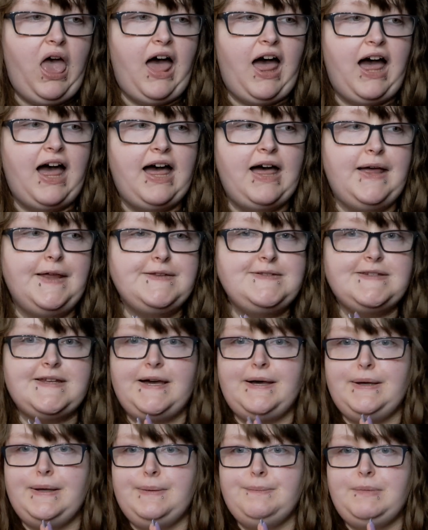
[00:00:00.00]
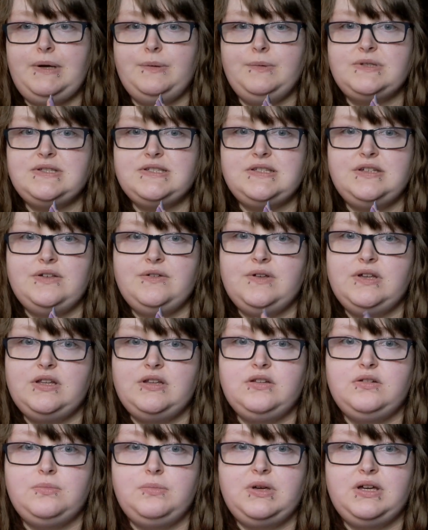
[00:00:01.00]
and I will see you
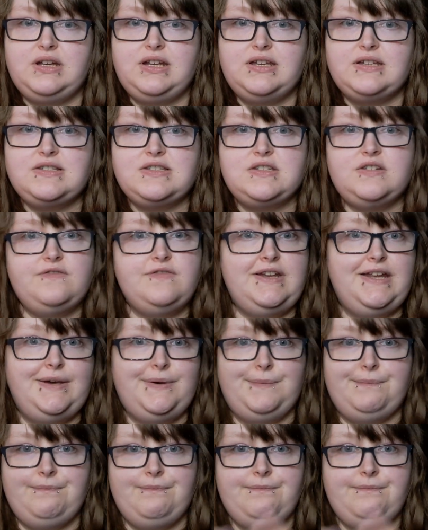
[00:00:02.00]
in my next video.